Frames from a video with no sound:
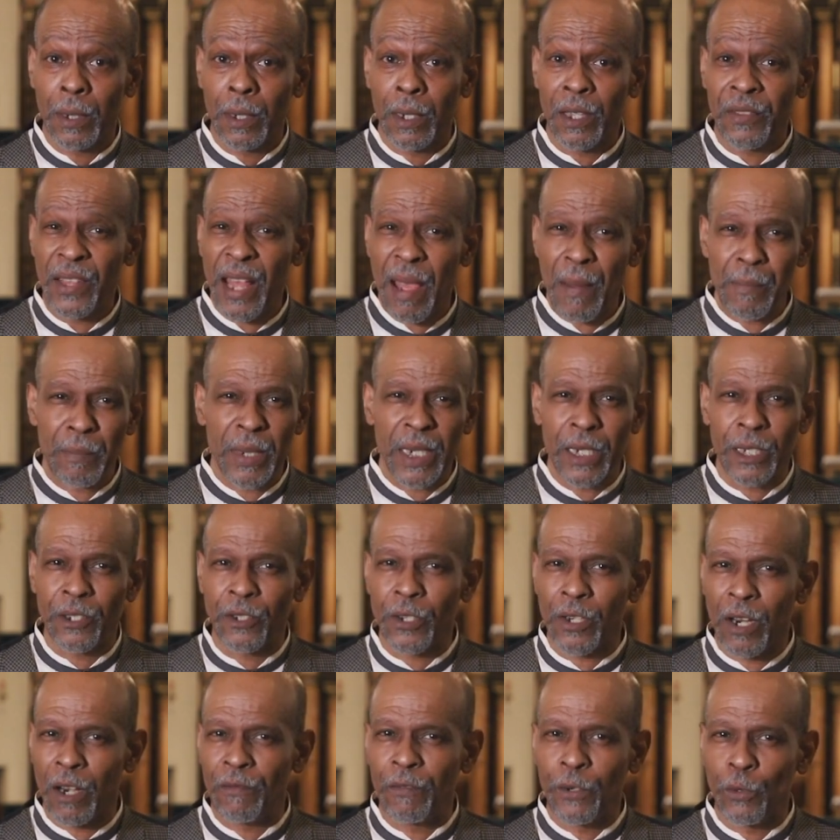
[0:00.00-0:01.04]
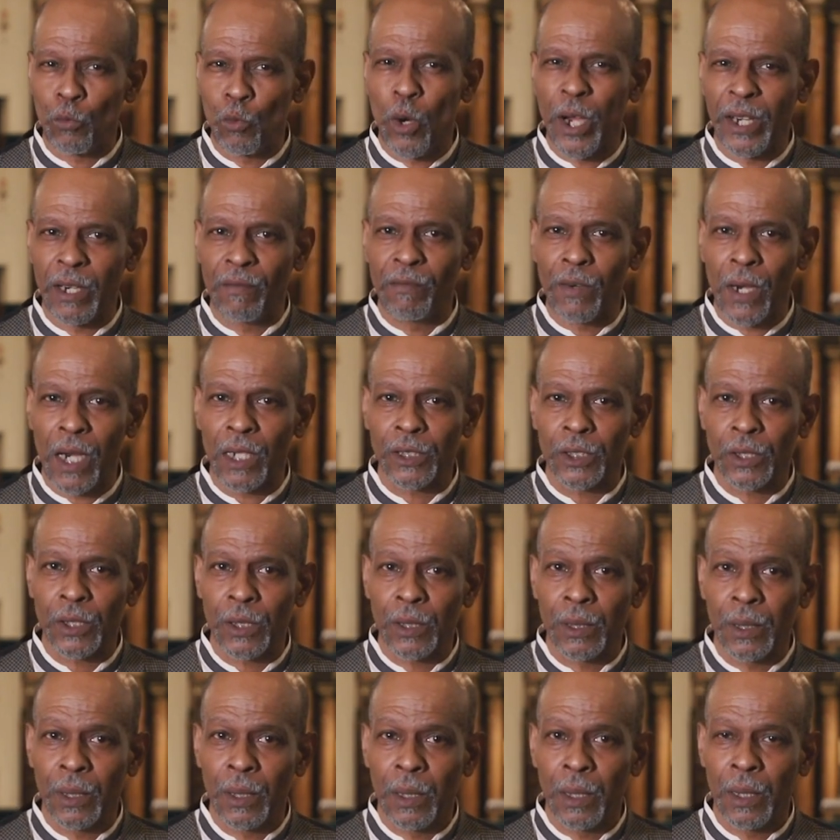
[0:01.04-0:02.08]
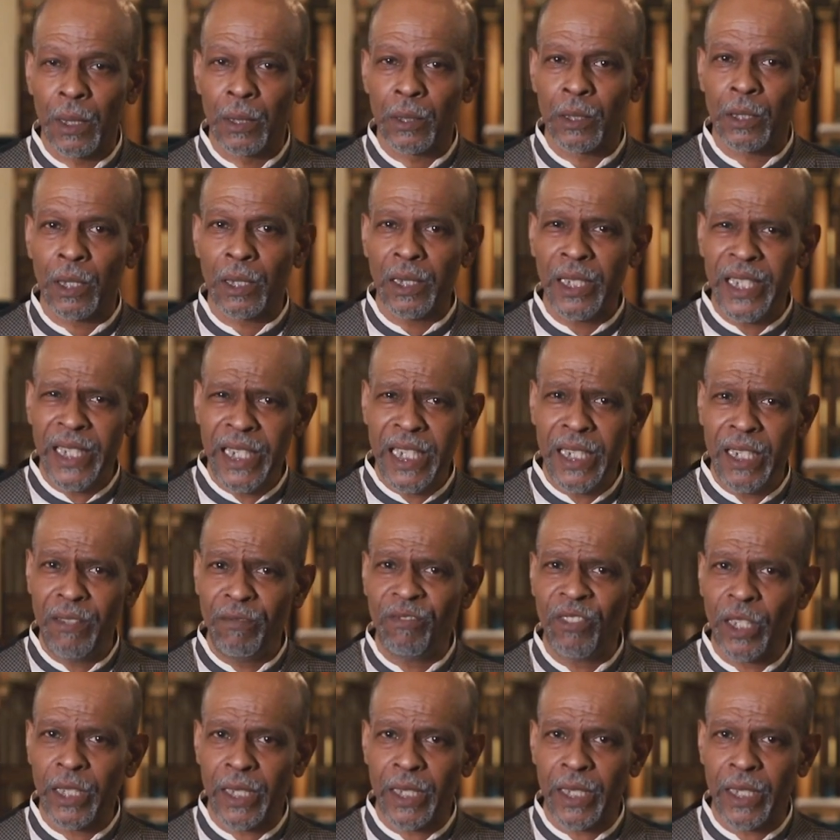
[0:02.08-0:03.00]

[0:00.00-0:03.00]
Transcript: and that means every one of us to leave